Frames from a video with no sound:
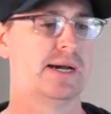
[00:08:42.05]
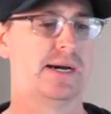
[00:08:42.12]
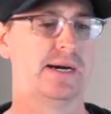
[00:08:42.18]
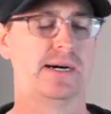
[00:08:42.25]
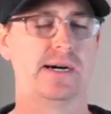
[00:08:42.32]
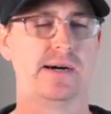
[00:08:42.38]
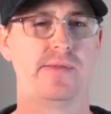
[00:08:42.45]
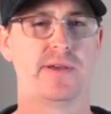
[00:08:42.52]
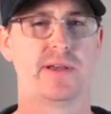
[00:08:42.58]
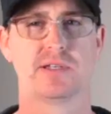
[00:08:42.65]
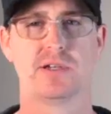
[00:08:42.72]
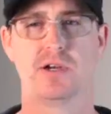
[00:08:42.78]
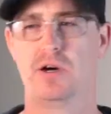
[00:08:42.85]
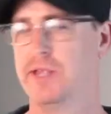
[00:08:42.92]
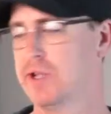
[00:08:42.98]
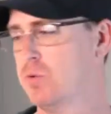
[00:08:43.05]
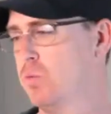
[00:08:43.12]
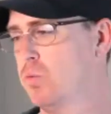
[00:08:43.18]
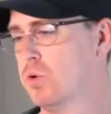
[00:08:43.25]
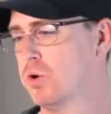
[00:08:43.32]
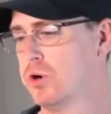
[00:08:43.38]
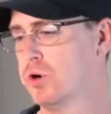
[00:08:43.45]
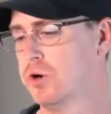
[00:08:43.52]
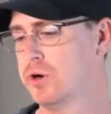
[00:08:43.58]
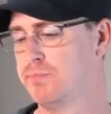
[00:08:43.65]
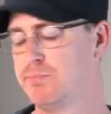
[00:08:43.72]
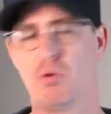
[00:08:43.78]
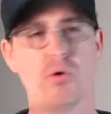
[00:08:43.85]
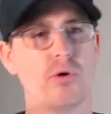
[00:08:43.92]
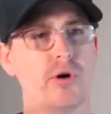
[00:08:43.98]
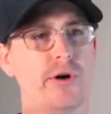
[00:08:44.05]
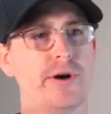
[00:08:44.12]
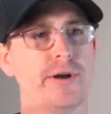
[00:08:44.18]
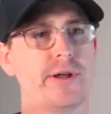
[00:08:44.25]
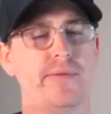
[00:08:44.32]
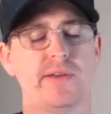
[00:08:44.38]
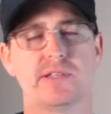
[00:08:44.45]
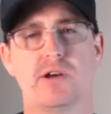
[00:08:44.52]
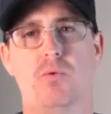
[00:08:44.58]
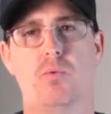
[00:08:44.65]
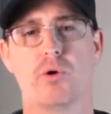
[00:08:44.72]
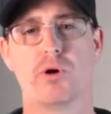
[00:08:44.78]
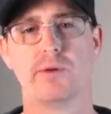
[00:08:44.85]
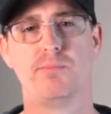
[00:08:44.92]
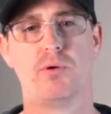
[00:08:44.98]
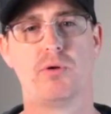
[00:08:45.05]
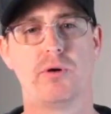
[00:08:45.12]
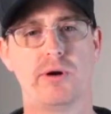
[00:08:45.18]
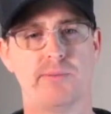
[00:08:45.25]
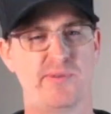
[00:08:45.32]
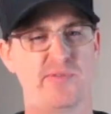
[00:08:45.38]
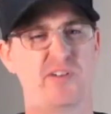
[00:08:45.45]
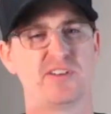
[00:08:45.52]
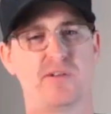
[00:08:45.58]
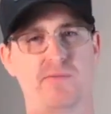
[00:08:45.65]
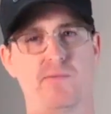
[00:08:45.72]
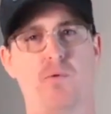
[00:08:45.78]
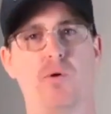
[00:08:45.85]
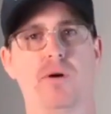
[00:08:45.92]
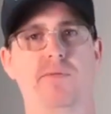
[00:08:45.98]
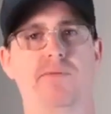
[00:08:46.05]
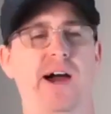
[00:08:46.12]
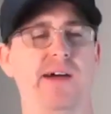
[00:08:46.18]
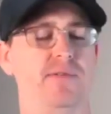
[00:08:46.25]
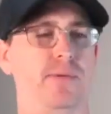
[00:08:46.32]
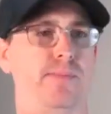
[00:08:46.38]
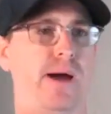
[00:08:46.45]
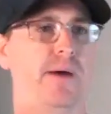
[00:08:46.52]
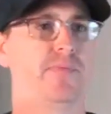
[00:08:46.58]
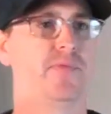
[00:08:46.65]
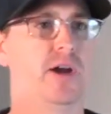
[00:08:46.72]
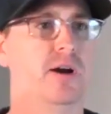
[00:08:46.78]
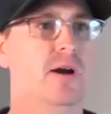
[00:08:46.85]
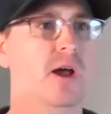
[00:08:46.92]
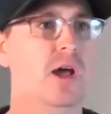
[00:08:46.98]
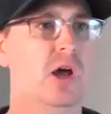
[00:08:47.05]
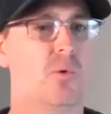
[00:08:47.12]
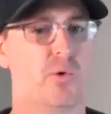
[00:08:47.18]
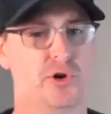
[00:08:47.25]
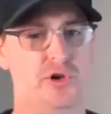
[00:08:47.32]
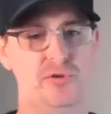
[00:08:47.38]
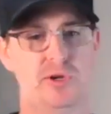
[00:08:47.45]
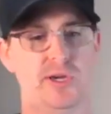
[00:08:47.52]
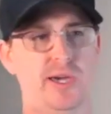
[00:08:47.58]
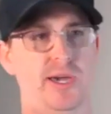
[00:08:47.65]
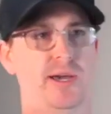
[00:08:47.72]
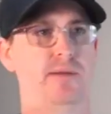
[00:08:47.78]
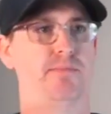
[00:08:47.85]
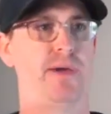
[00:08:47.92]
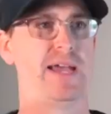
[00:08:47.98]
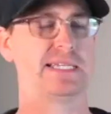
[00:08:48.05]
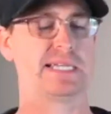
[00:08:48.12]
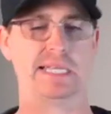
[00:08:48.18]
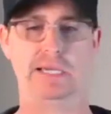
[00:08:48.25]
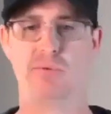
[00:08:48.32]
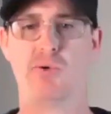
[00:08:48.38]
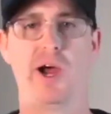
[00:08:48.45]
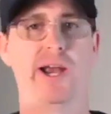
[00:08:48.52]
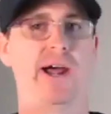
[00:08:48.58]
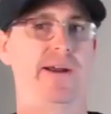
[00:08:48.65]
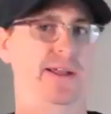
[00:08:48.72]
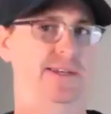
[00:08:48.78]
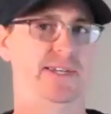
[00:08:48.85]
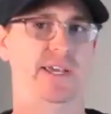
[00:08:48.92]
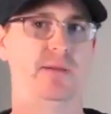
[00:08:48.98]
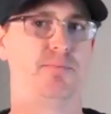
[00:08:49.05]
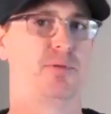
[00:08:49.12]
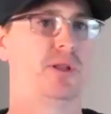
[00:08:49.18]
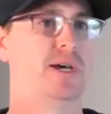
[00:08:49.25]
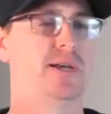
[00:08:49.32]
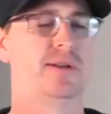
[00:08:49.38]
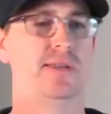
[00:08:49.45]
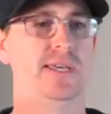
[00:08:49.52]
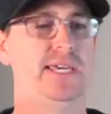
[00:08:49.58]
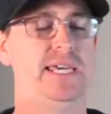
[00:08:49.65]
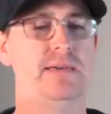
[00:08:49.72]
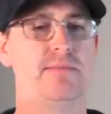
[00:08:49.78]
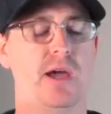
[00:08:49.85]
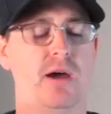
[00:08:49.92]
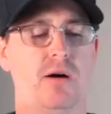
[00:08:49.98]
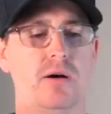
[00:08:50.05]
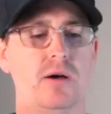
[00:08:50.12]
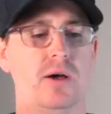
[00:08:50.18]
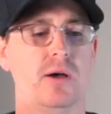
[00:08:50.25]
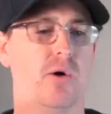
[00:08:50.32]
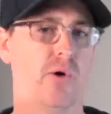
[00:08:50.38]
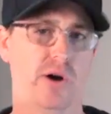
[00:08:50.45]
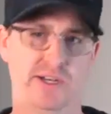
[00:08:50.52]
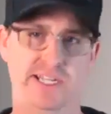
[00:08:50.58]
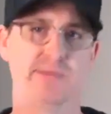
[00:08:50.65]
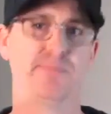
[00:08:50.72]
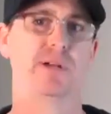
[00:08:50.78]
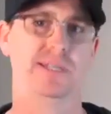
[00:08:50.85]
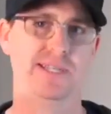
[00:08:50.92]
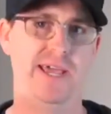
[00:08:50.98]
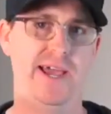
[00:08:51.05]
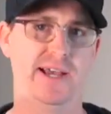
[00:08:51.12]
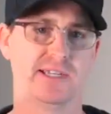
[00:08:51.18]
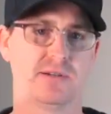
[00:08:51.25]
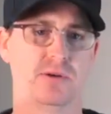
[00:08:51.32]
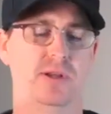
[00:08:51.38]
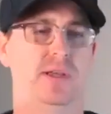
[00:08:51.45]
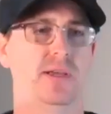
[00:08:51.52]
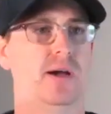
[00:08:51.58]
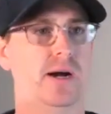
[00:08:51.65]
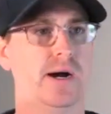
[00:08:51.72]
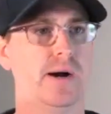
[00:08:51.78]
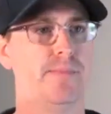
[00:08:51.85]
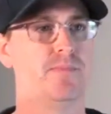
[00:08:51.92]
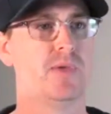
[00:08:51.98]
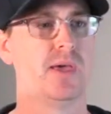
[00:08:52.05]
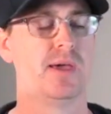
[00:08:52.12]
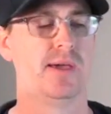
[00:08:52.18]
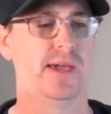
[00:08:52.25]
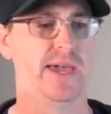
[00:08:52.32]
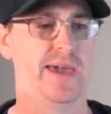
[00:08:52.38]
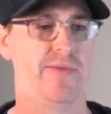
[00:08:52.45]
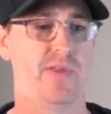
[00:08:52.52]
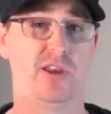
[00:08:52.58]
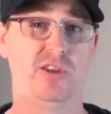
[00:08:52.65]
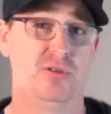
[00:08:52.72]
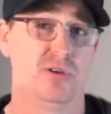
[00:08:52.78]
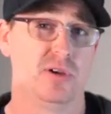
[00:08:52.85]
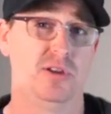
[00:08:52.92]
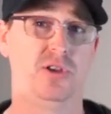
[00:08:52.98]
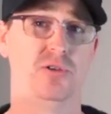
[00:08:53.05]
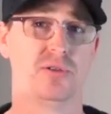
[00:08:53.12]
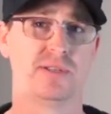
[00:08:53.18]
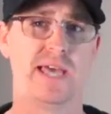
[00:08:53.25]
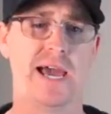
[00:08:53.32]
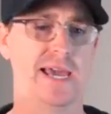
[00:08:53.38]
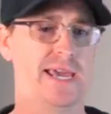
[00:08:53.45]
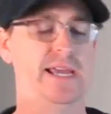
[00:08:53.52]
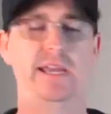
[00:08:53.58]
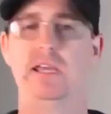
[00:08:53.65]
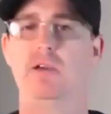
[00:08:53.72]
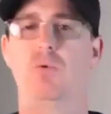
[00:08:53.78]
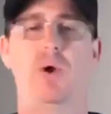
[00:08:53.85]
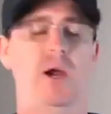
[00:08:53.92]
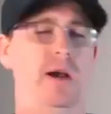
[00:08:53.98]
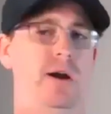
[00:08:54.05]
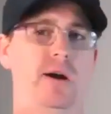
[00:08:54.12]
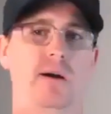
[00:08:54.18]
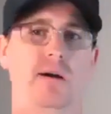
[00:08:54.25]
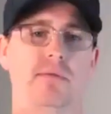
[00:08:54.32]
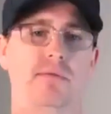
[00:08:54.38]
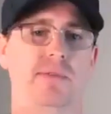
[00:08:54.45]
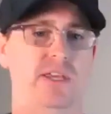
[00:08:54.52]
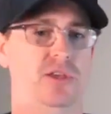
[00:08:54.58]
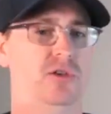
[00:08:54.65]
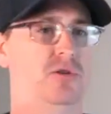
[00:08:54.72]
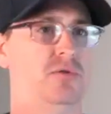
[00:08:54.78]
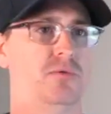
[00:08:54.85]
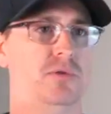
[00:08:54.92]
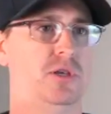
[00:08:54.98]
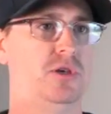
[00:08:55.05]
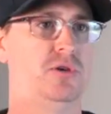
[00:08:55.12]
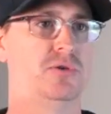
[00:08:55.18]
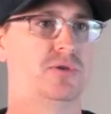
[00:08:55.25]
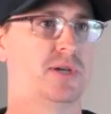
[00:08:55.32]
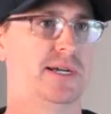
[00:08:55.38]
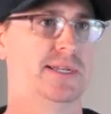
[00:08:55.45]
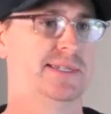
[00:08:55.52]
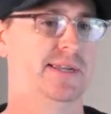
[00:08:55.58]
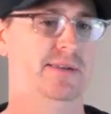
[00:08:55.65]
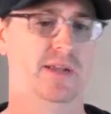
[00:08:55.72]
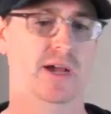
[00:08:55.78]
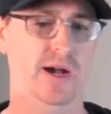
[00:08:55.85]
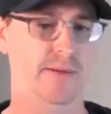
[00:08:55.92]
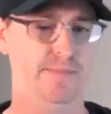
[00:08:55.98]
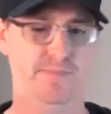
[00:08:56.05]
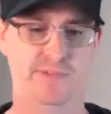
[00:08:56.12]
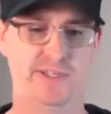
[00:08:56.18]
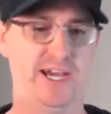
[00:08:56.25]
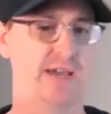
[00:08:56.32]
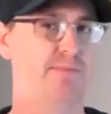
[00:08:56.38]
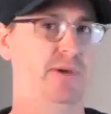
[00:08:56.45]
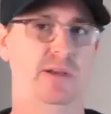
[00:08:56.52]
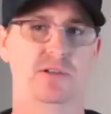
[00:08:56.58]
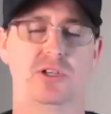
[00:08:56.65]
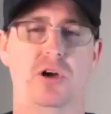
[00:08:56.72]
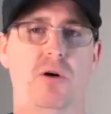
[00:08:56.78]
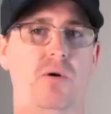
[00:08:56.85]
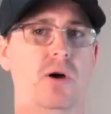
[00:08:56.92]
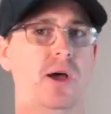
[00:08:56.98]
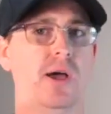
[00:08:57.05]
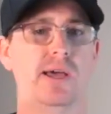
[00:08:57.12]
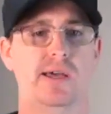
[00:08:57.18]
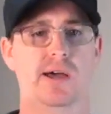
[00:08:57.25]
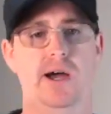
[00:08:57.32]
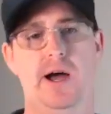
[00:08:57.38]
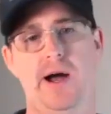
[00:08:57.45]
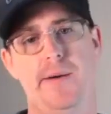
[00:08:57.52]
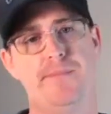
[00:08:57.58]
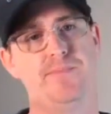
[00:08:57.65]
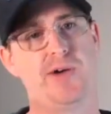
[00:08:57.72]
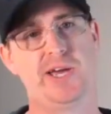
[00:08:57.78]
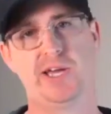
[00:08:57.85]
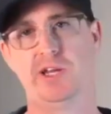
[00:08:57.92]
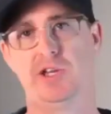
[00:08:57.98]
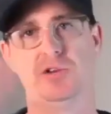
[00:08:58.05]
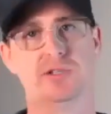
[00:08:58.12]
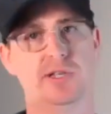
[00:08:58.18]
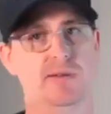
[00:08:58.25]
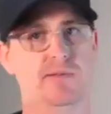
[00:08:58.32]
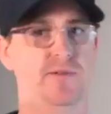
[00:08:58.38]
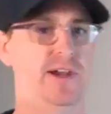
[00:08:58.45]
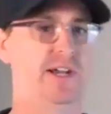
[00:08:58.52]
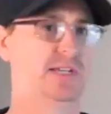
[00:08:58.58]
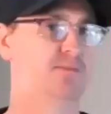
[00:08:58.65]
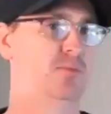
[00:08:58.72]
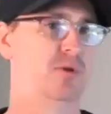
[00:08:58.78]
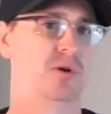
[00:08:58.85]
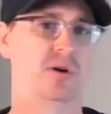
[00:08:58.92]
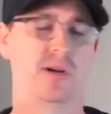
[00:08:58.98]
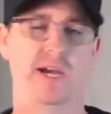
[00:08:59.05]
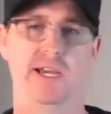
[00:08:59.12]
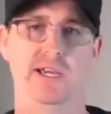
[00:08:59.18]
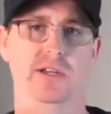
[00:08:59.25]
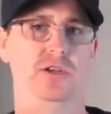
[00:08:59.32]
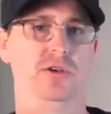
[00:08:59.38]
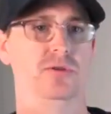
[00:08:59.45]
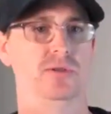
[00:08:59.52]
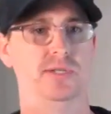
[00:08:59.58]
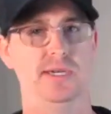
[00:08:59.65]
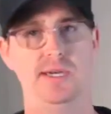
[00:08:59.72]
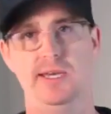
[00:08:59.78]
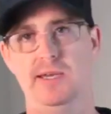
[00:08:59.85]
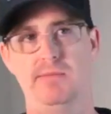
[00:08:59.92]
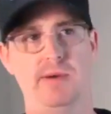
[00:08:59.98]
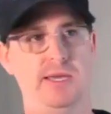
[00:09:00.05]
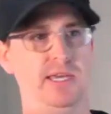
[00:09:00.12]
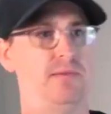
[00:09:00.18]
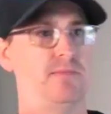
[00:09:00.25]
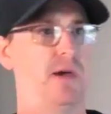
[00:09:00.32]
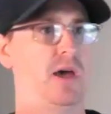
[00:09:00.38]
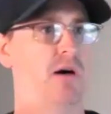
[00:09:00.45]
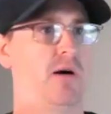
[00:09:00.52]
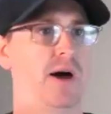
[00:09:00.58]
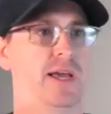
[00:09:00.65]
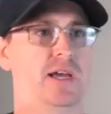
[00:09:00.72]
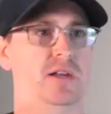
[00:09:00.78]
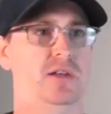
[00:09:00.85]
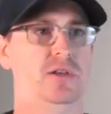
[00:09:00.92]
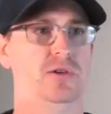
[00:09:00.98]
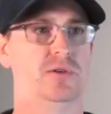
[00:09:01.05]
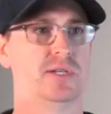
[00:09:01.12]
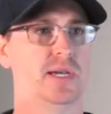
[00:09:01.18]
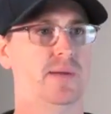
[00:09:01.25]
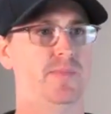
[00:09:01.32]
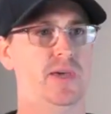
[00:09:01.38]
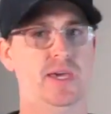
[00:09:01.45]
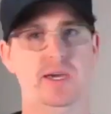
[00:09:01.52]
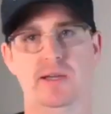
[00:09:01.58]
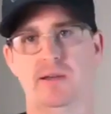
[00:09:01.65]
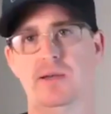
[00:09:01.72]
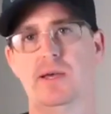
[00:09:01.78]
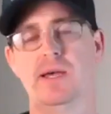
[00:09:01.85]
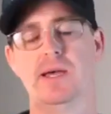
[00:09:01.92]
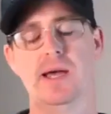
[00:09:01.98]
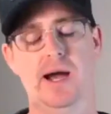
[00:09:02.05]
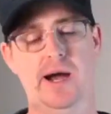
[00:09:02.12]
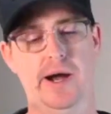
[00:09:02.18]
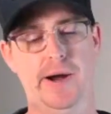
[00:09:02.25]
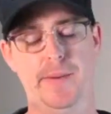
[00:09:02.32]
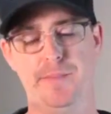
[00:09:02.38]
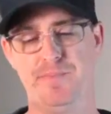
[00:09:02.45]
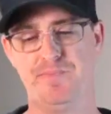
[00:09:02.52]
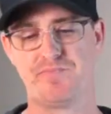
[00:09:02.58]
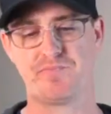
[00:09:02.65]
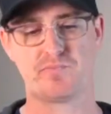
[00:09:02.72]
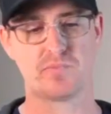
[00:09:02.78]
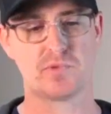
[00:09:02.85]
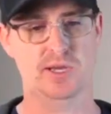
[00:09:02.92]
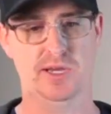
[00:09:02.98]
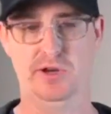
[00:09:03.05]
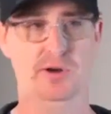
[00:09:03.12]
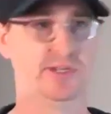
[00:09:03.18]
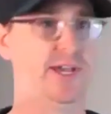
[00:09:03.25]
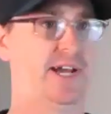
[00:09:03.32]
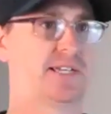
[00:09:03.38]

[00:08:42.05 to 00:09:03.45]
I think it's called like WordBoard. I think it's called WordBoard, but there's 4 or 5 of them out there where you can basically write out a template email or a template text. And then you can use that anywhere that you use typing. So I could use it in Facebook. I could use it in my email. I could use it in, text